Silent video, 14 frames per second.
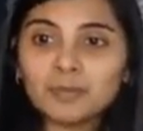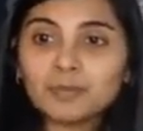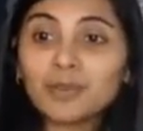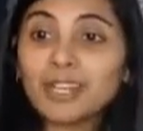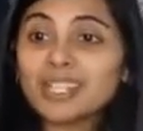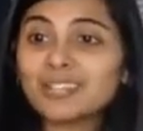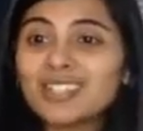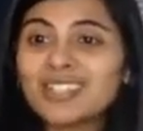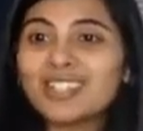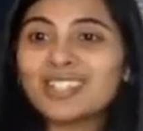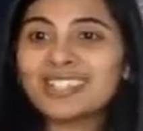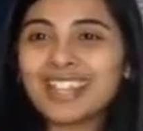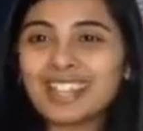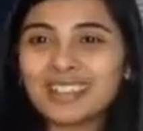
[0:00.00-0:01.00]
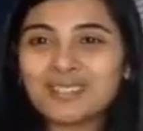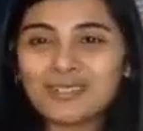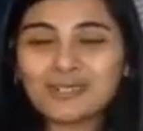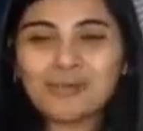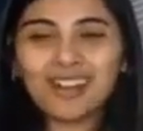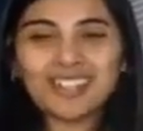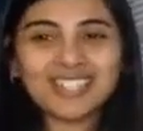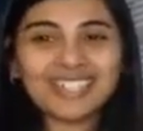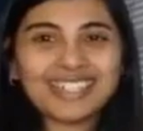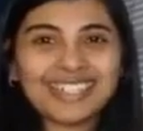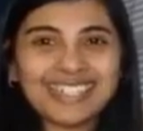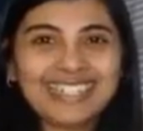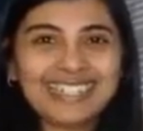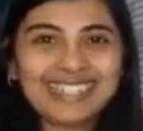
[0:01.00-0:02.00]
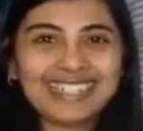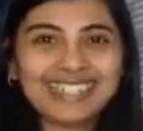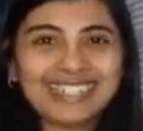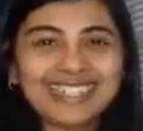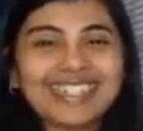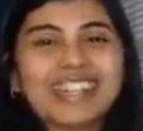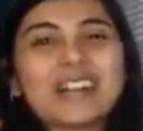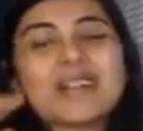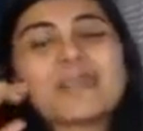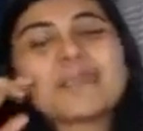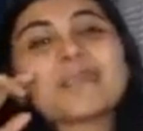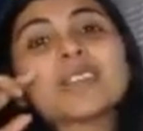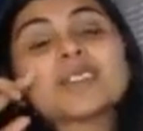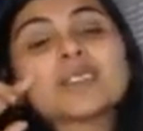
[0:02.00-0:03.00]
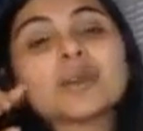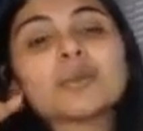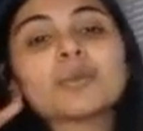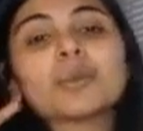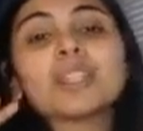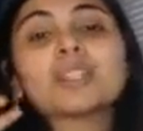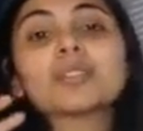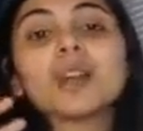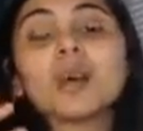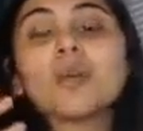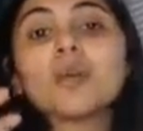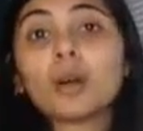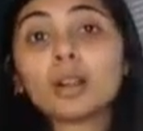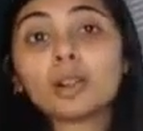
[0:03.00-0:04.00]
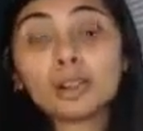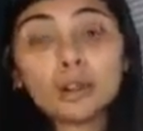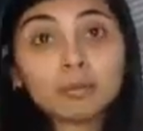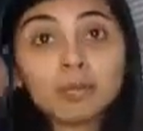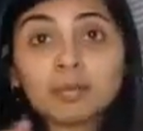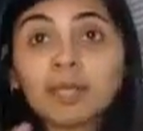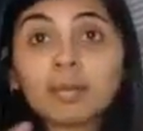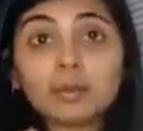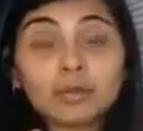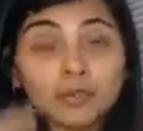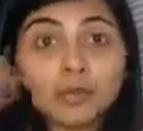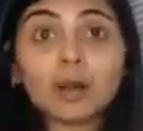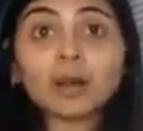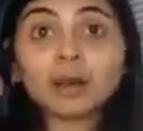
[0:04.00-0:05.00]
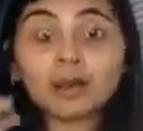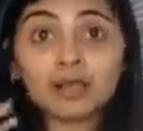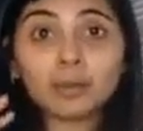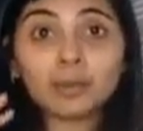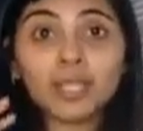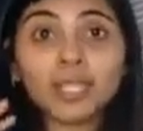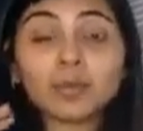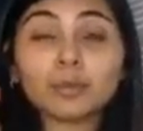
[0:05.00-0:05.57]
Price of teaching, thank you for watching. So we don't want them to be able to go all over the place.